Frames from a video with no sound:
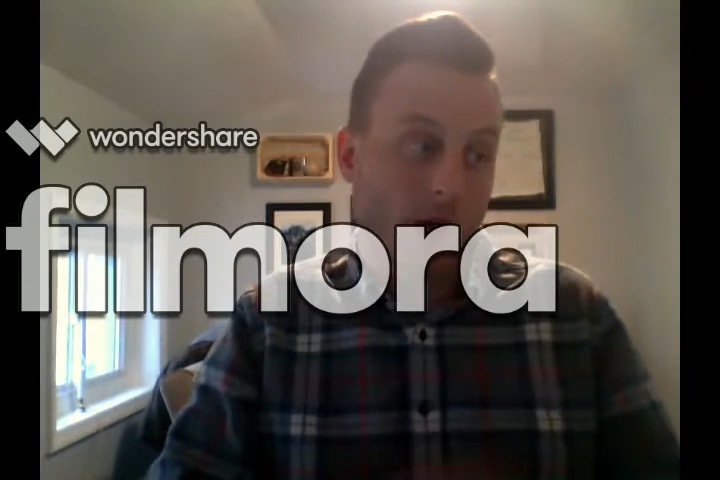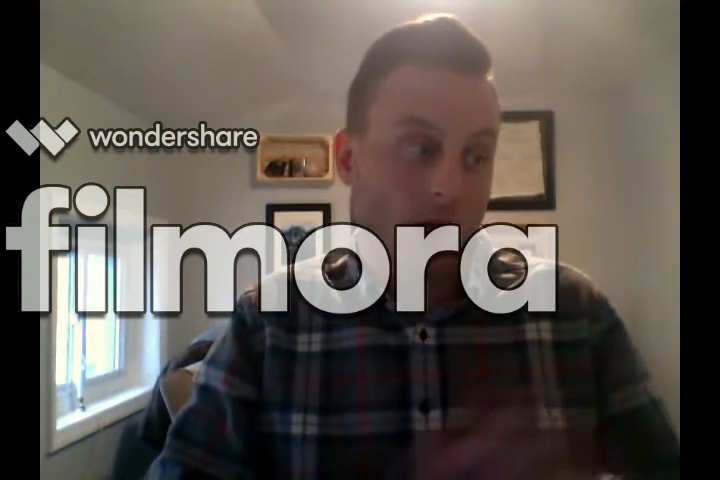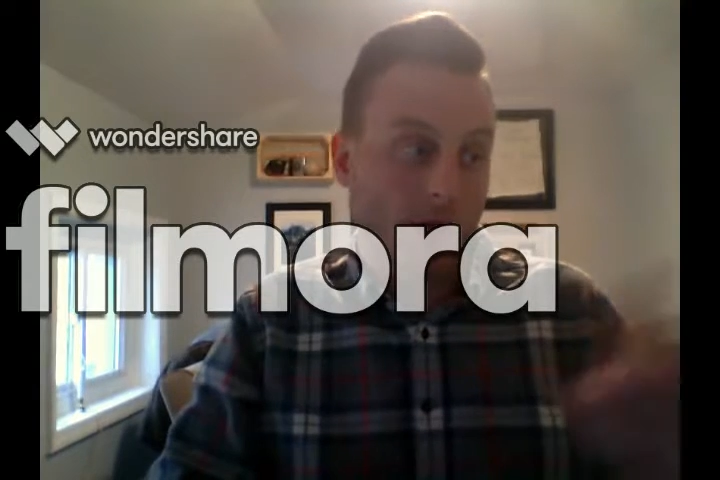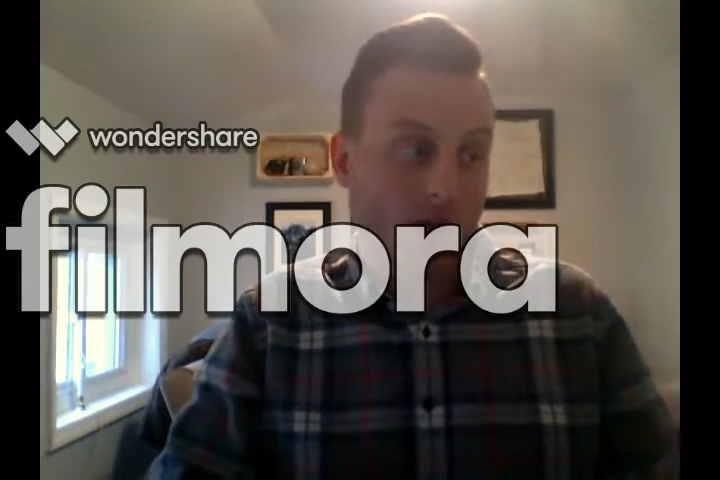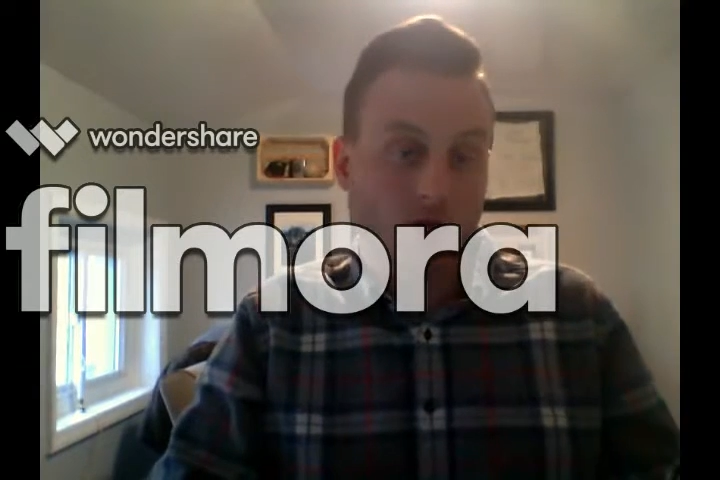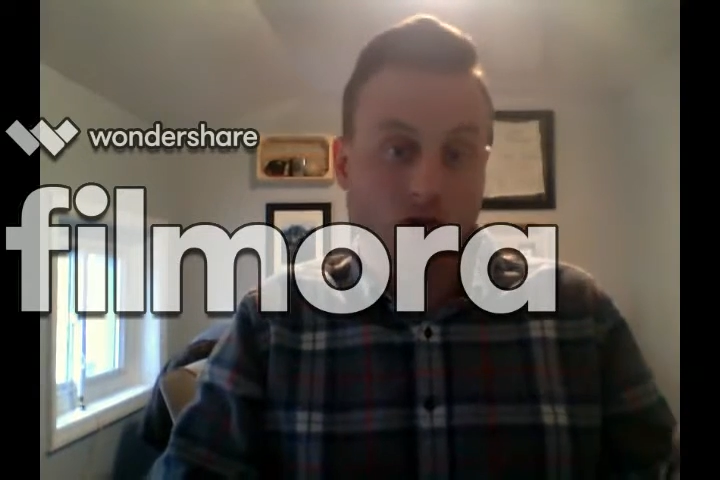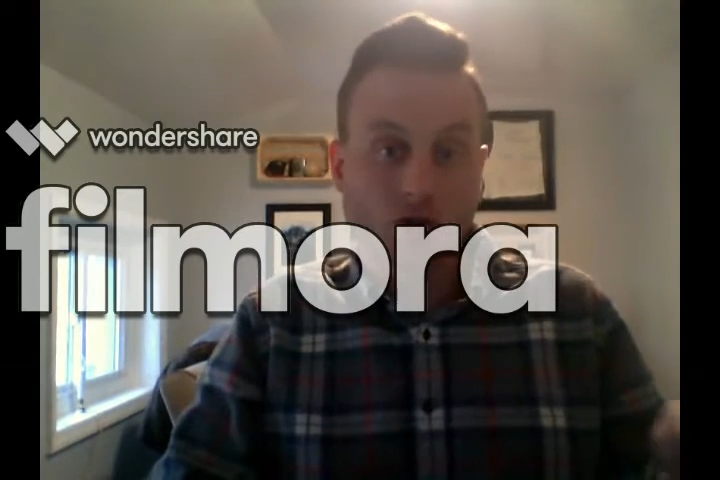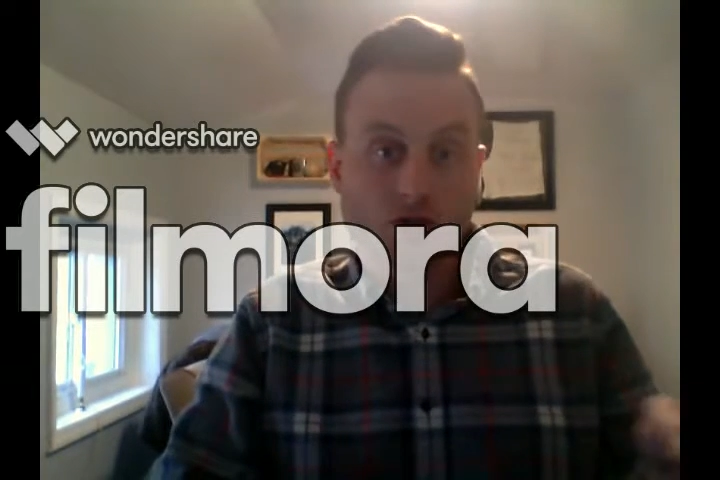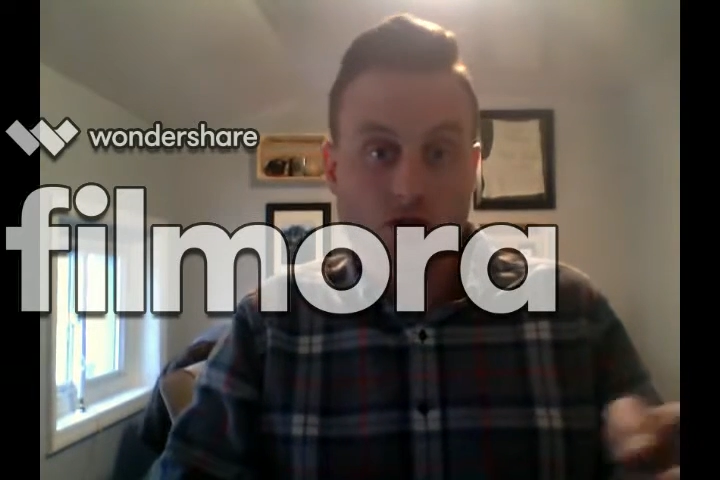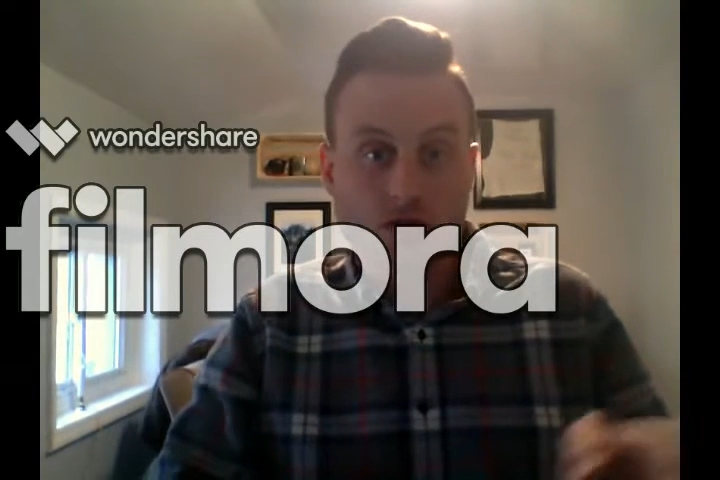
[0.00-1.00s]
popping out two
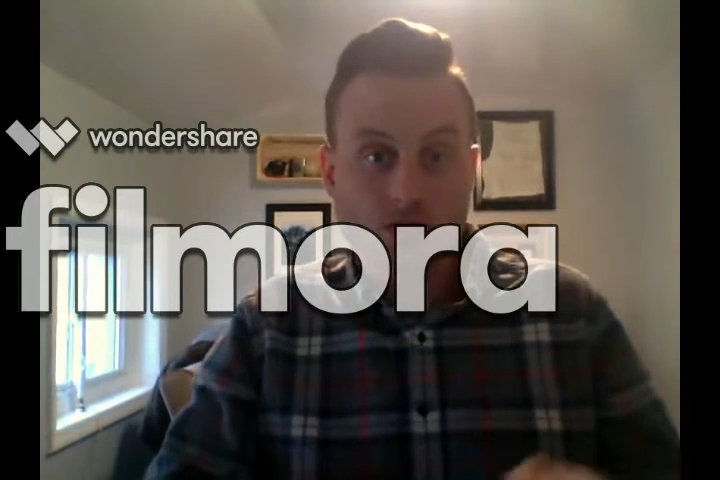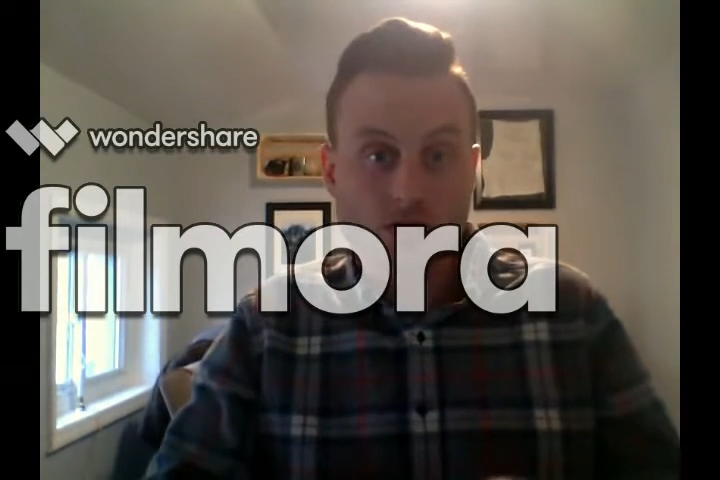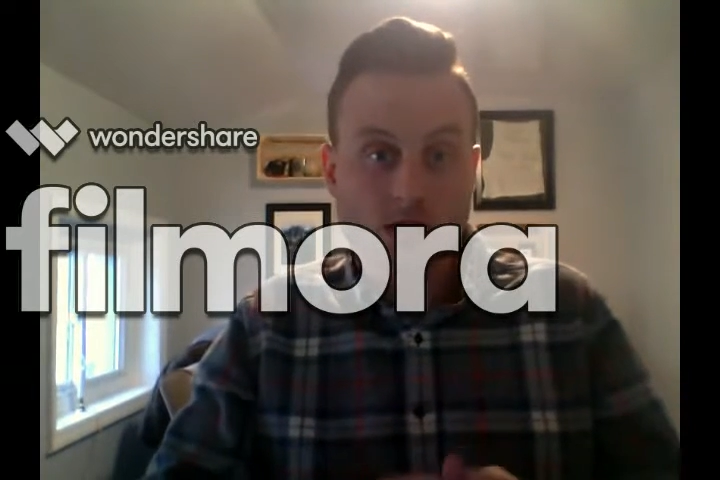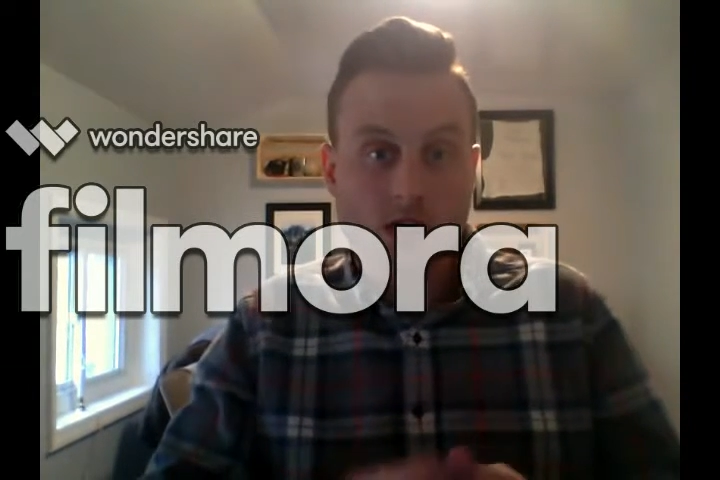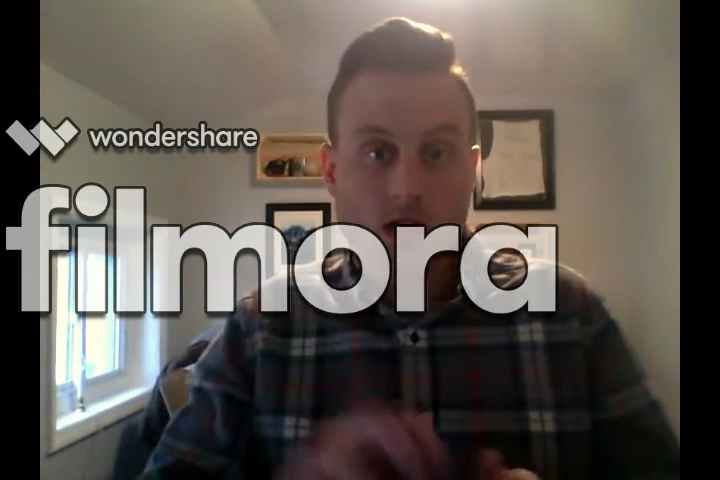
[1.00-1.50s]
screws